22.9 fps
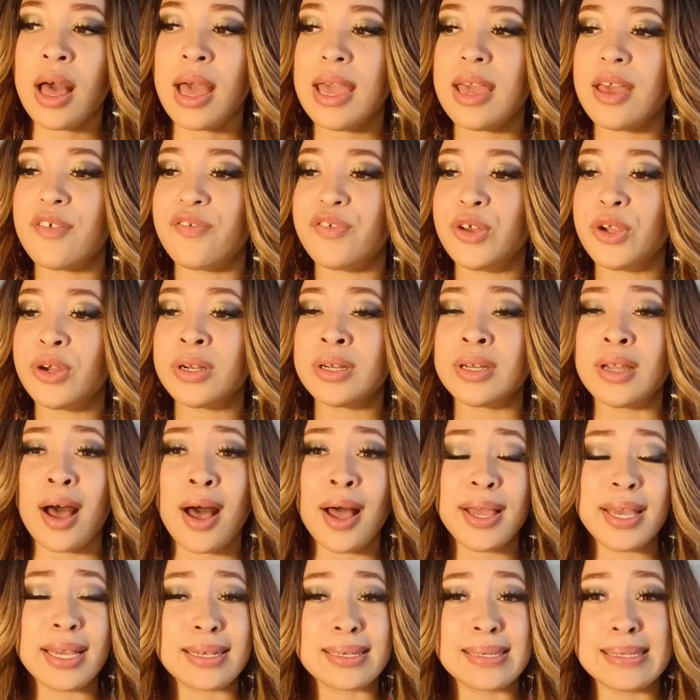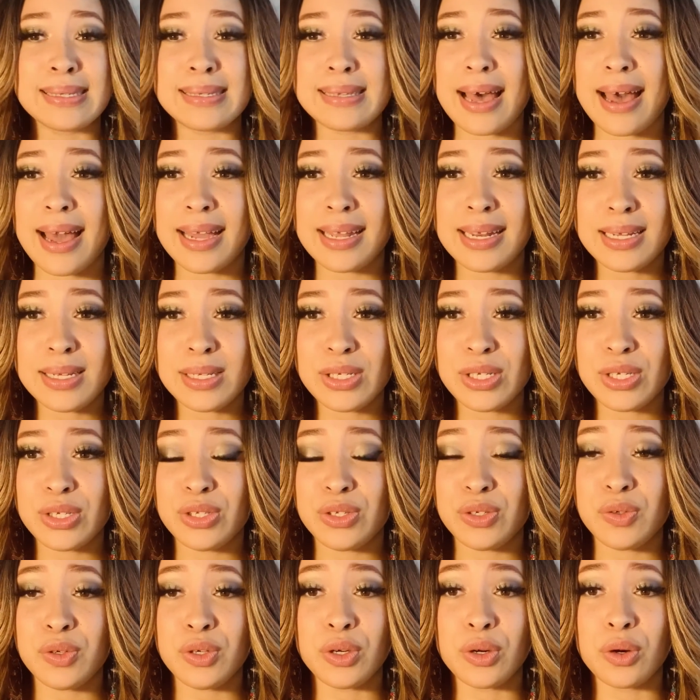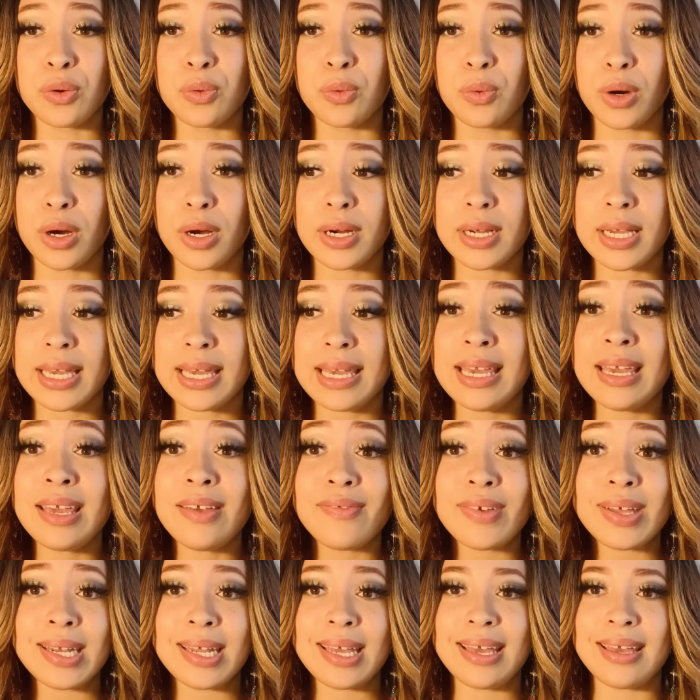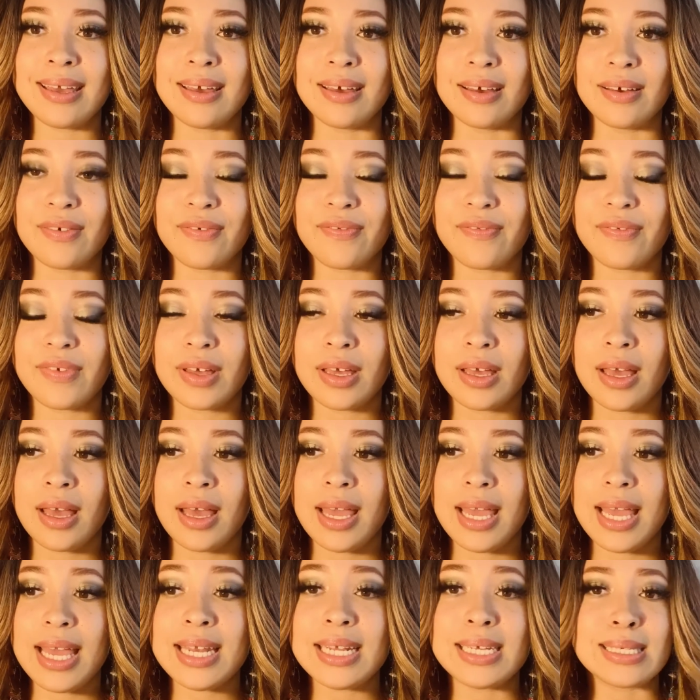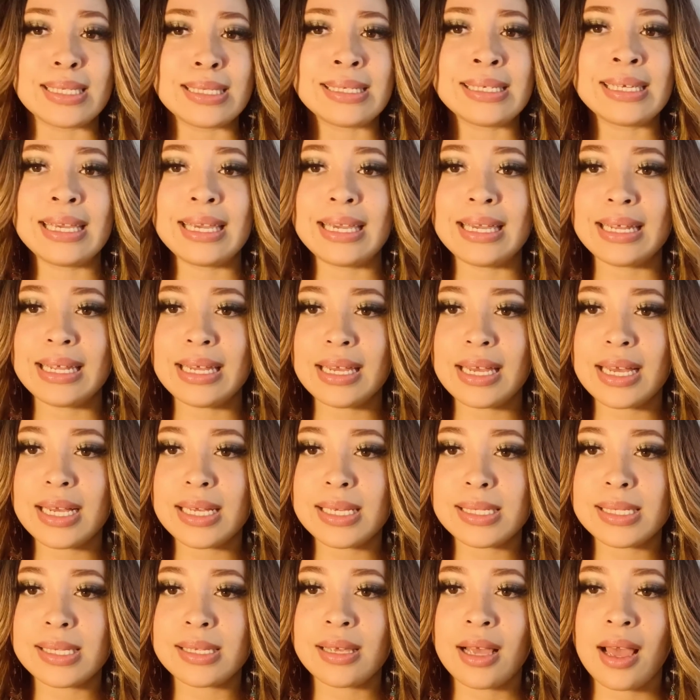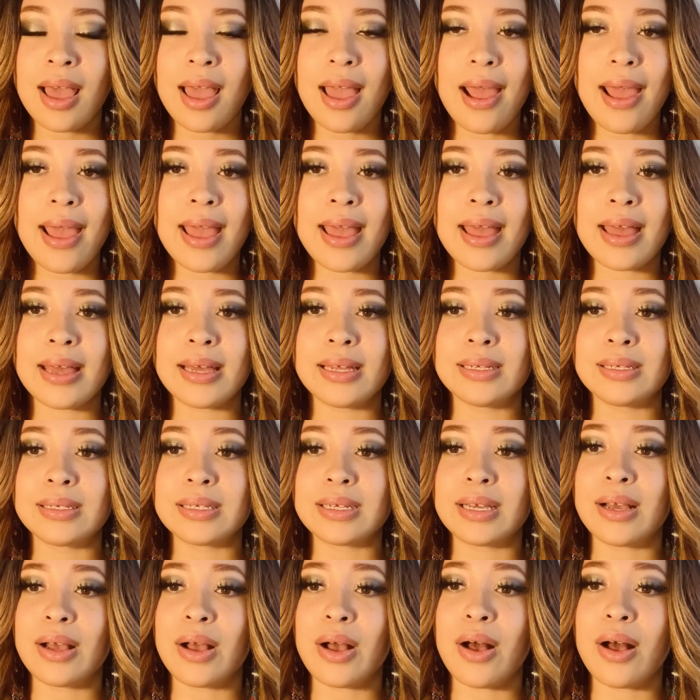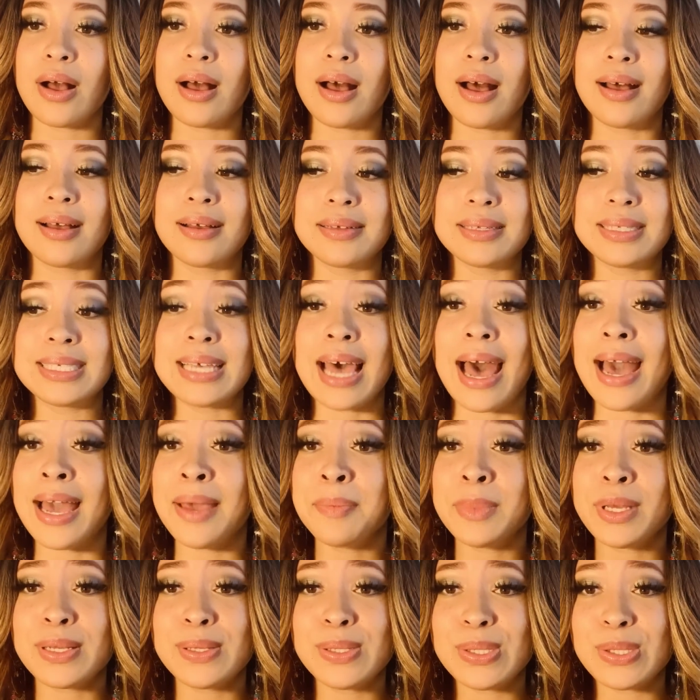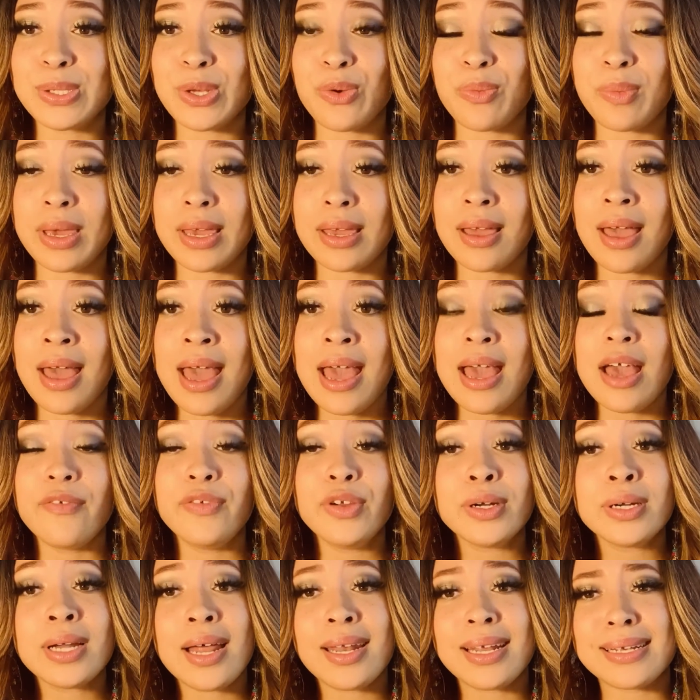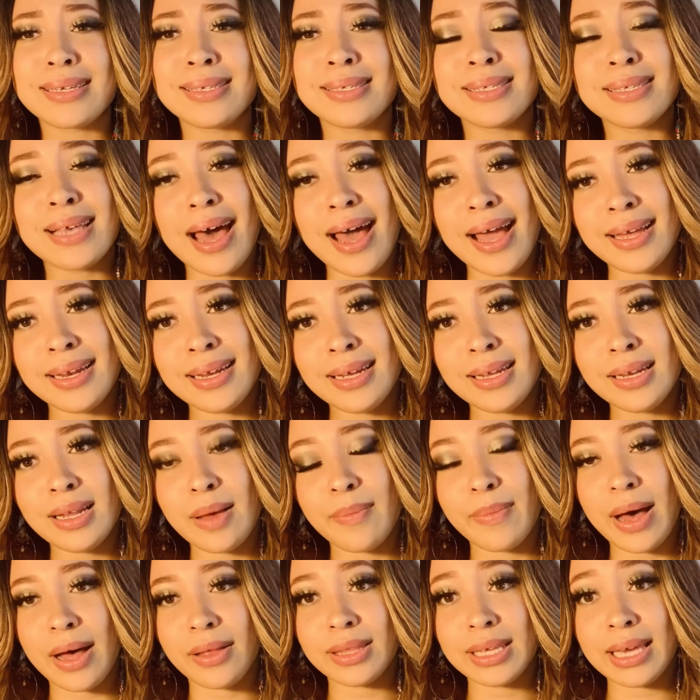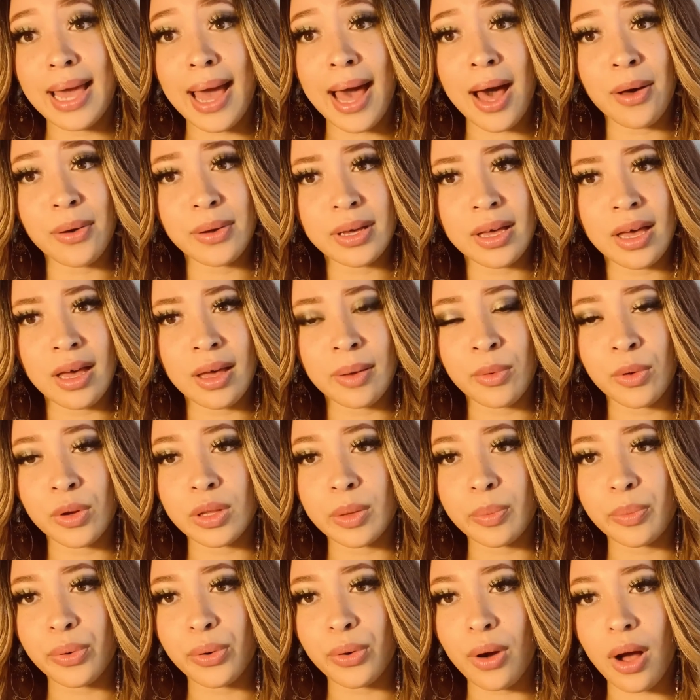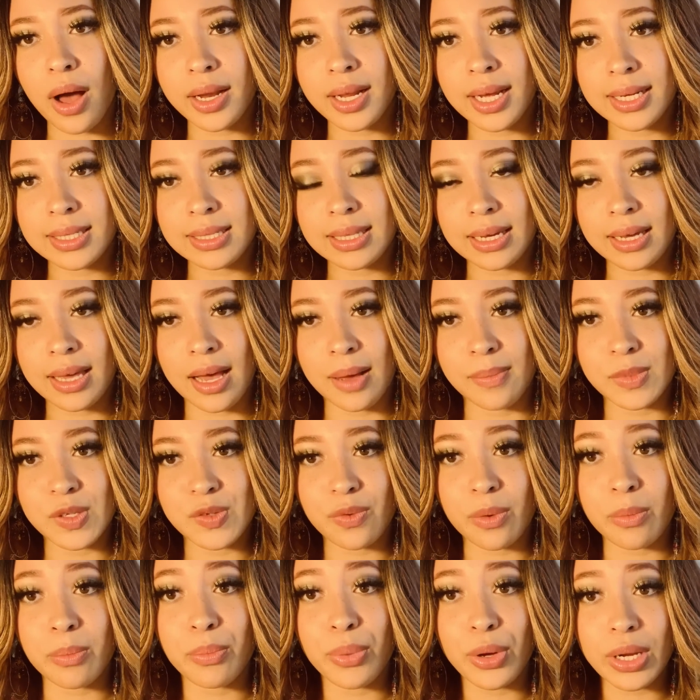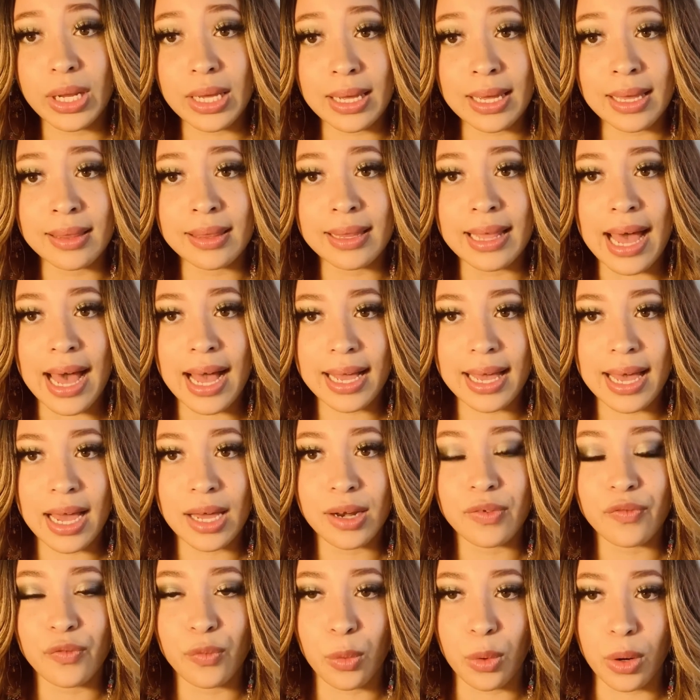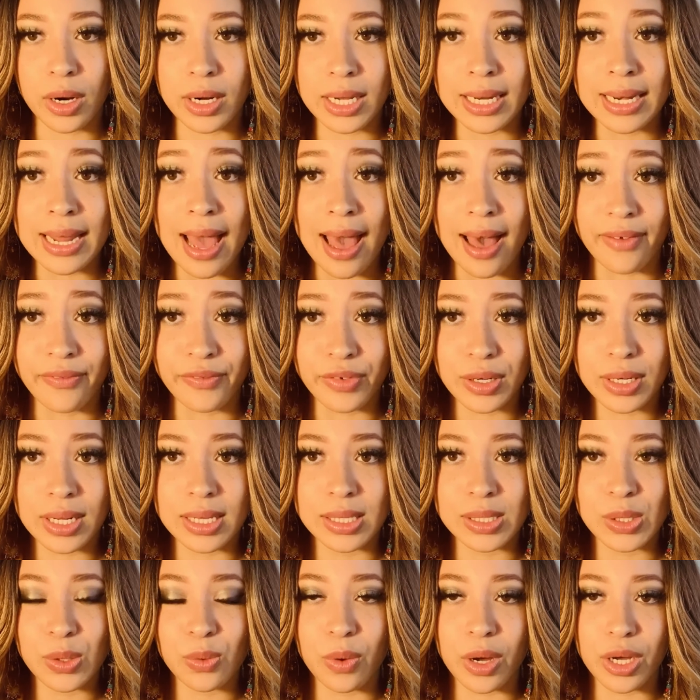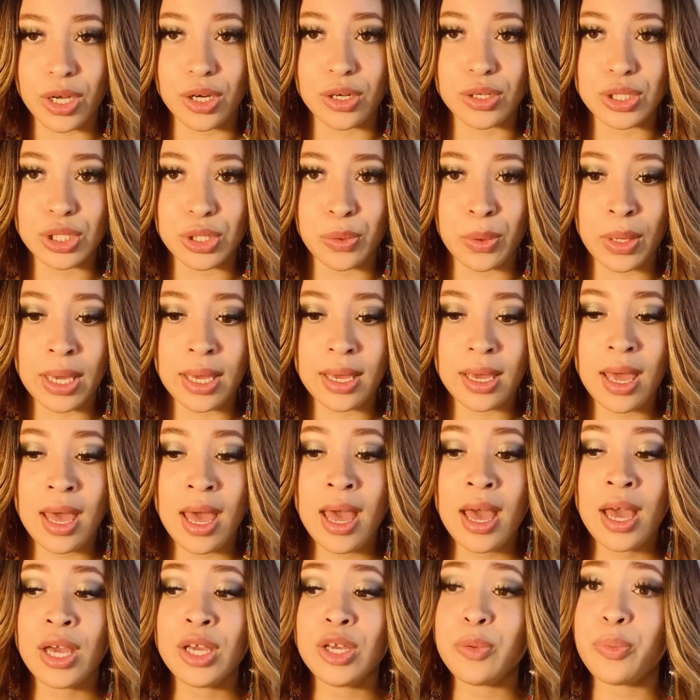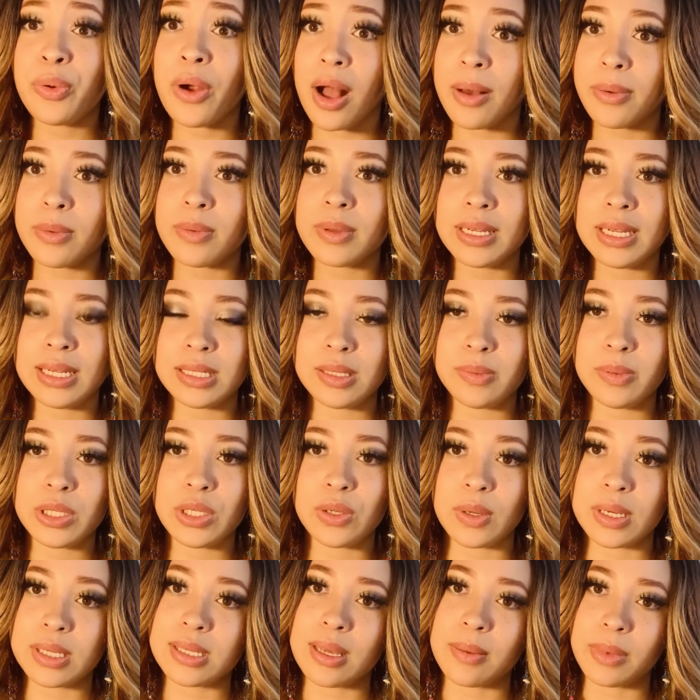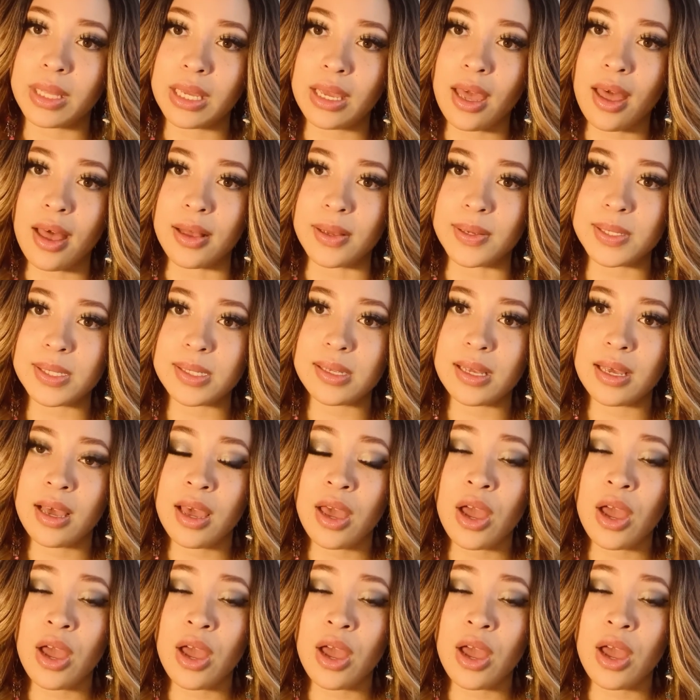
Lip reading: If you're not excited to do your work, even if it is tedious and time consuming, if you're not excited about the outcome or the product that comes from putting in that kind of work and effort into what you're doing, you probably need to be doing something else.